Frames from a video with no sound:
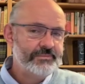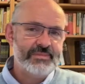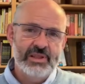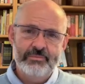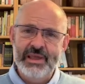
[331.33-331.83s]

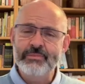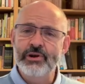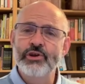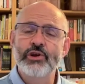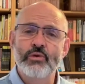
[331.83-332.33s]
And people
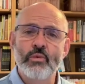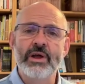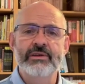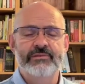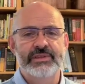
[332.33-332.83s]
who are
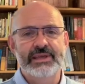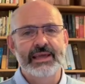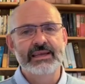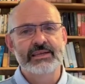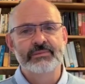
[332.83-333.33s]
one for the
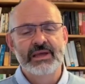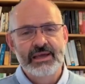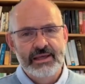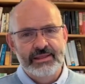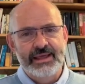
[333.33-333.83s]
kingdom
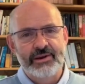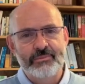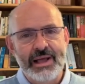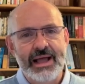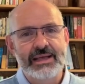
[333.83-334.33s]
then are
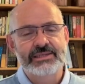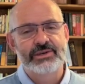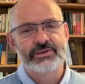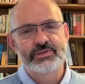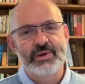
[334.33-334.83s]

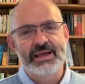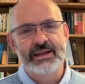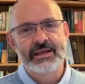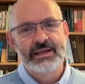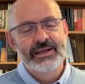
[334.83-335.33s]
pastored as
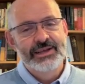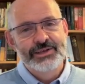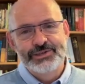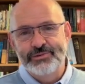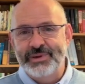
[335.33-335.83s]
well.
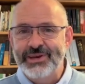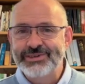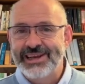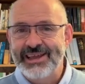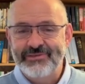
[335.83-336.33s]
So Peter's
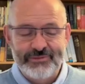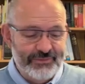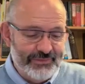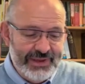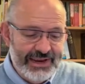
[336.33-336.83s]
life, from
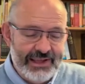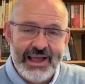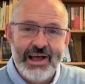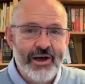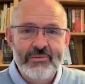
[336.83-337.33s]
being a
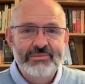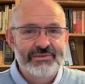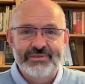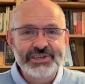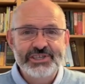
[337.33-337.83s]
humble
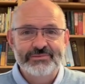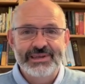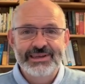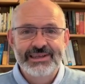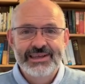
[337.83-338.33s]

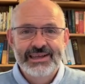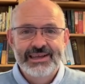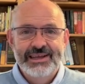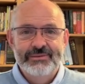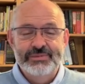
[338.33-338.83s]
fisherman,
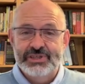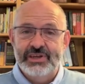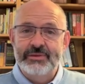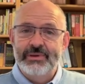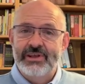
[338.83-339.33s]

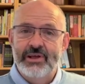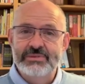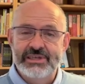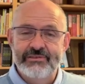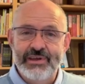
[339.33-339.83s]
suddenly becomes
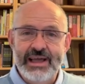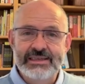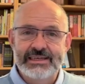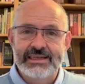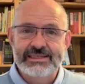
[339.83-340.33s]
an
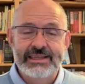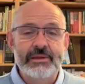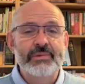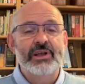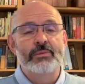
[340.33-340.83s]
evangelist and then
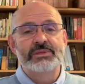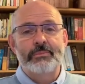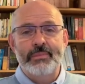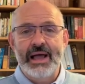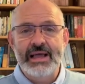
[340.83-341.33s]
becomes a
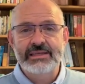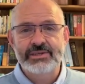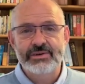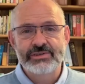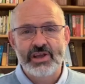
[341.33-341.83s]

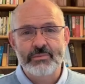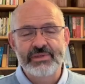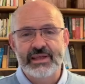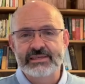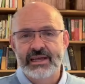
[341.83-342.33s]
pastor on top of
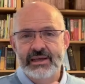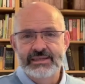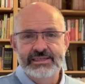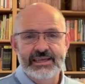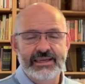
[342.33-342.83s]
that,
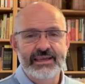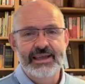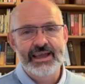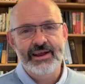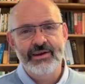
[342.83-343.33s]
taking
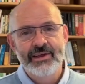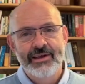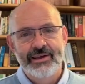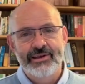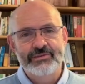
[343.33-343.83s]
care
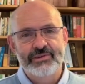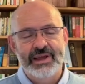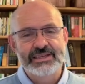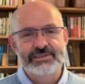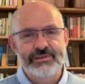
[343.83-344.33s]
of
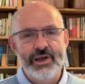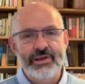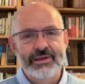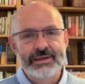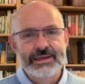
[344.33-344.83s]
Christ's
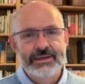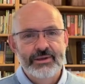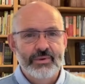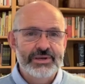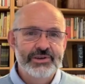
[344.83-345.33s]
flock.
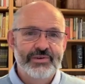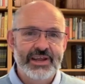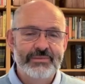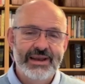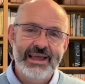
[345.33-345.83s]
What an
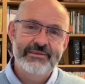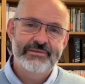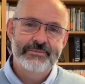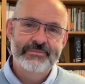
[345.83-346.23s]
incredible life.